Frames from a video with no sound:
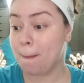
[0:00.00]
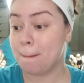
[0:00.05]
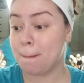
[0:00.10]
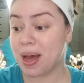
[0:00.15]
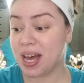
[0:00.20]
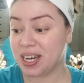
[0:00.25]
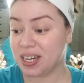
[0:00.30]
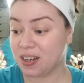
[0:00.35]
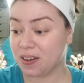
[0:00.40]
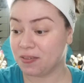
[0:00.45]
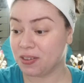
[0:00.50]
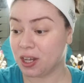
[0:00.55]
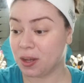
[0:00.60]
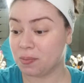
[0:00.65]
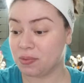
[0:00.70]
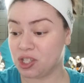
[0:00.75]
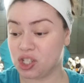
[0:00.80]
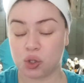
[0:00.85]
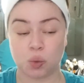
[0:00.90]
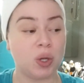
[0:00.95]
many of
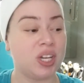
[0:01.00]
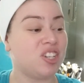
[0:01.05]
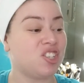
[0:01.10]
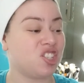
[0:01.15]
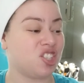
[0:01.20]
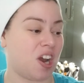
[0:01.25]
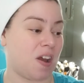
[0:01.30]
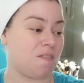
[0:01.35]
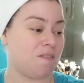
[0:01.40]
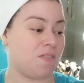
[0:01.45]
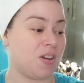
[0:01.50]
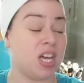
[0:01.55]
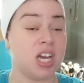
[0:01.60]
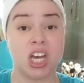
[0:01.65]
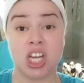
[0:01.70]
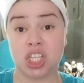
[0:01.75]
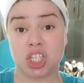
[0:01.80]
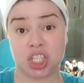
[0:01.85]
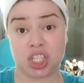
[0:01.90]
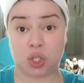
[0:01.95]
them. Sweet
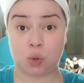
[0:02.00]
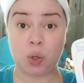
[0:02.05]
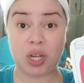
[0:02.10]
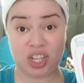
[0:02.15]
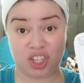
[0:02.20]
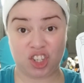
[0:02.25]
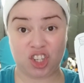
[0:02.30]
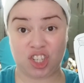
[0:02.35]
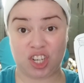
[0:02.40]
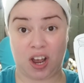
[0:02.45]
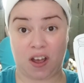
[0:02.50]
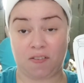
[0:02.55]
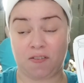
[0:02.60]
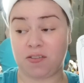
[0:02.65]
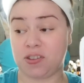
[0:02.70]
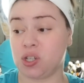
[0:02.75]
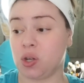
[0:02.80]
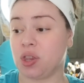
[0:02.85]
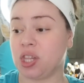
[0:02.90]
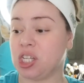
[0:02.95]

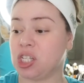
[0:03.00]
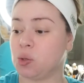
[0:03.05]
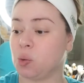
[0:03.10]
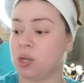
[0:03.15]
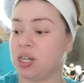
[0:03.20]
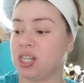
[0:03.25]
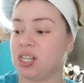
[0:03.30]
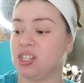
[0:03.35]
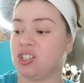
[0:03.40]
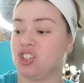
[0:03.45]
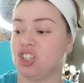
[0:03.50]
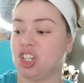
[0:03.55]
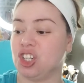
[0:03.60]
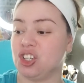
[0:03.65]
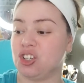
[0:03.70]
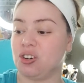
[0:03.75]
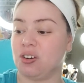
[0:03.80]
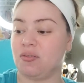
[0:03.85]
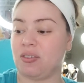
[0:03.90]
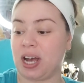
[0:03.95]
Chef. So this one is
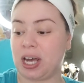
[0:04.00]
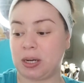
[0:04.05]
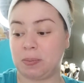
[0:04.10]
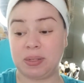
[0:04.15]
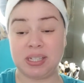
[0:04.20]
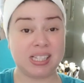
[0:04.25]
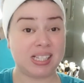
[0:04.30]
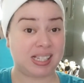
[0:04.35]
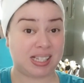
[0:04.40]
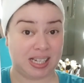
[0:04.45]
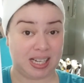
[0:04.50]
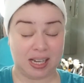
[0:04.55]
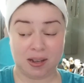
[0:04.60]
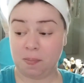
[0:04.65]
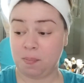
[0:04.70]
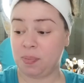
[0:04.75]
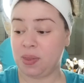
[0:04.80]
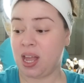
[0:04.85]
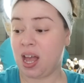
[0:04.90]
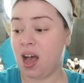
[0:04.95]
ginger and vitamin
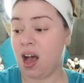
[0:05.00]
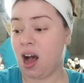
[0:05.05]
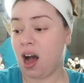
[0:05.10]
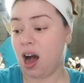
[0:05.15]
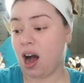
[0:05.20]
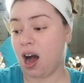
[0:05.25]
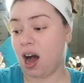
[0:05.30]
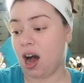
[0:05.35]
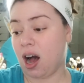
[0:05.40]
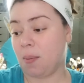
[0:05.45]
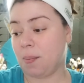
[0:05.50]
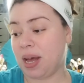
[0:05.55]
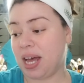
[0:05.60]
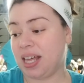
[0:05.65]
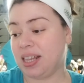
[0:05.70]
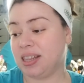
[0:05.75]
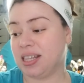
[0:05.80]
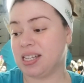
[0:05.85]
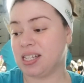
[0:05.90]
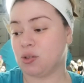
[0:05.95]
C.
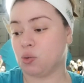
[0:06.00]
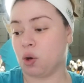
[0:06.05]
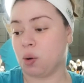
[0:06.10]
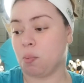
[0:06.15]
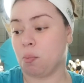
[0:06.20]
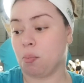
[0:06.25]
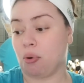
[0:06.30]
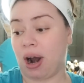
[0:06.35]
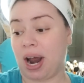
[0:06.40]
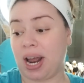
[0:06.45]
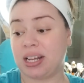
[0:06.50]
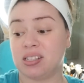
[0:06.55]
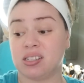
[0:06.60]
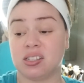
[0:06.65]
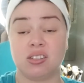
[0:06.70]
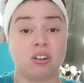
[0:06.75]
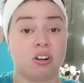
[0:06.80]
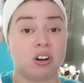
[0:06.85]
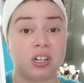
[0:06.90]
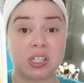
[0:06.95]
And this one
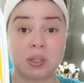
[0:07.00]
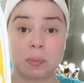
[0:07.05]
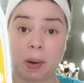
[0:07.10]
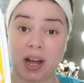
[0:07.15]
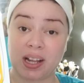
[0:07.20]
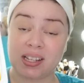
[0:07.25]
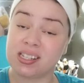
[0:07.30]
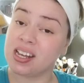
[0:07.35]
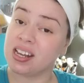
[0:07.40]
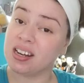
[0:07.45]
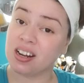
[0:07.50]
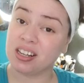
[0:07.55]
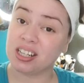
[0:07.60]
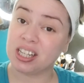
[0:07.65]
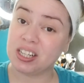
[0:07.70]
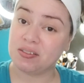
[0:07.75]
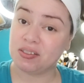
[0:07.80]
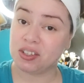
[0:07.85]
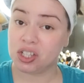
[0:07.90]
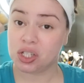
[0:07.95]
brightens dark spots and
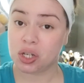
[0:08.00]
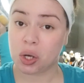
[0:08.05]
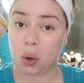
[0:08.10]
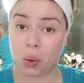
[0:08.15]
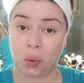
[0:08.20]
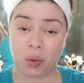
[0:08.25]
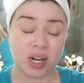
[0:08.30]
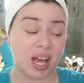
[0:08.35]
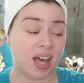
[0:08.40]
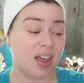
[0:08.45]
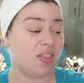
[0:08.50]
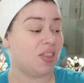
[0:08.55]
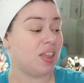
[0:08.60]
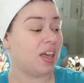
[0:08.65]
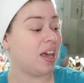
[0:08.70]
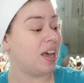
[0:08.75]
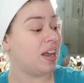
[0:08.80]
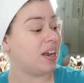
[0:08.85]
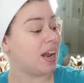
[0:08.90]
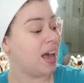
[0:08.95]
uneven tone. And
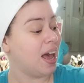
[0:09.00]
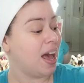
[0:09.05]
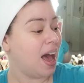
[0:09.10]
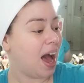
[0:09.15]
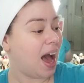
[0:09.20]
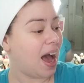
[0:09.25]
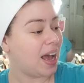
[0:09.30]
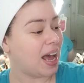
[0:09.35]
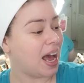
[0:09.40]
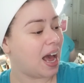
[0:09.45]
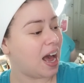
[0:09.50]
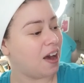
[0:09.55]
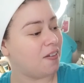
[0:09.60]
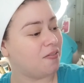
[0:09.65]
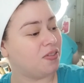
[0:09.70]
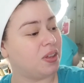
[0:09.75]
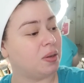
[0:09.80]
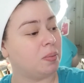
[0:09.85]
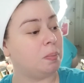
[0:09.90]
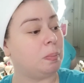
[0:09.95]
then I
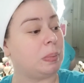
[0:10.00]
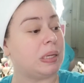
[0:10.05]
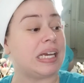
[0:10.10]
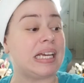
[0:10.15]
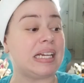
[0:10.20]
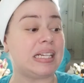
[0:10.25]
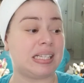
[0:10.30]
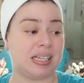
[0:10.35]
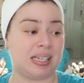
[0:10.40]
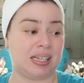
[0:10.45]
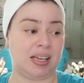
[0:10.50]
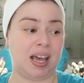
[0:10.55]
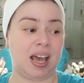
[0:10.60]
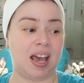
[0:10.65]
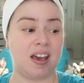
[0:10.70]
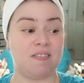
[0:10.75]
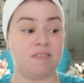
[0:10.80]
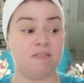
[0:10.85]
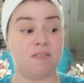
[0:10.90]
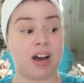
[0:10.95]
have the beet
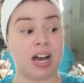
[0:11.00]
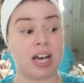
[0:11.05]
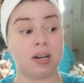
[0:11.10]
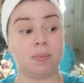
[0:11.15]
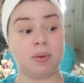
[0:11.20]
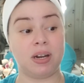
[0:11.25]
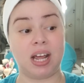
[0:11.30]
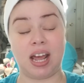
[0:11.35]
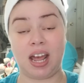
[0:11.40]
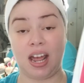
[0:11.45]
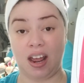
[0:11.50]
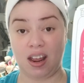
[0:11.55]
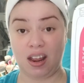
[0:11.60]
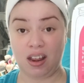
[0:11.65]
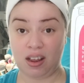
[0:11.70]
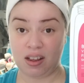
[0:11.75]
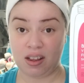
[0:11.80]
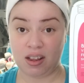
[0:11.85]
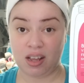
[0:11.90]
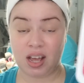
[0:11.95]
and vitamin A.